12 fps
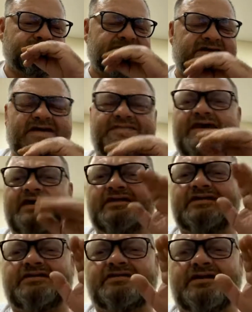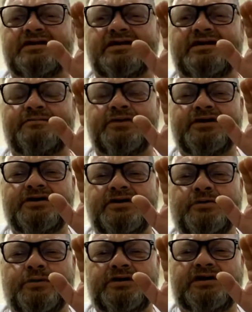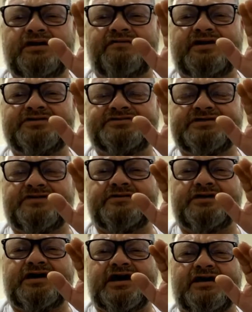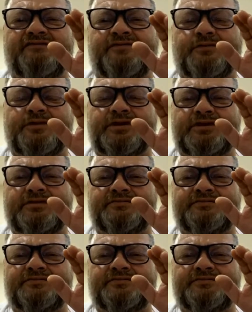I think at the time we were living in Southern California,